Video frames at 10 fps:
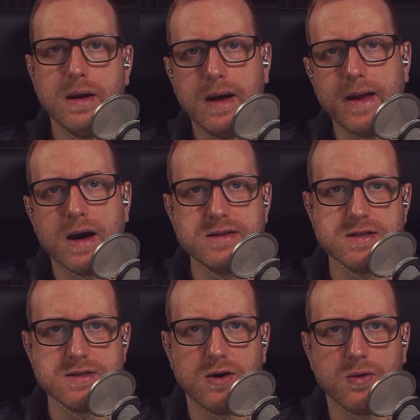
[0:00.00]
Hey guys,
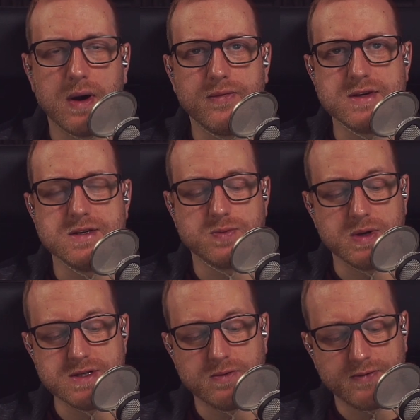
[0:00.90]
it's Noel and this is
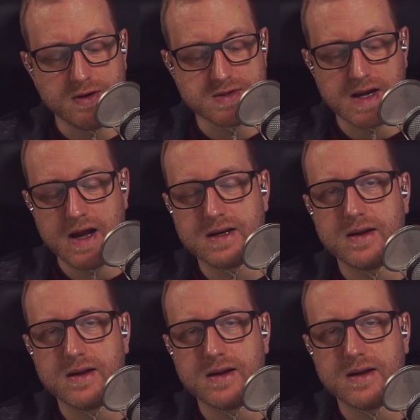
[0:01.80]
Wheezy Reviews, and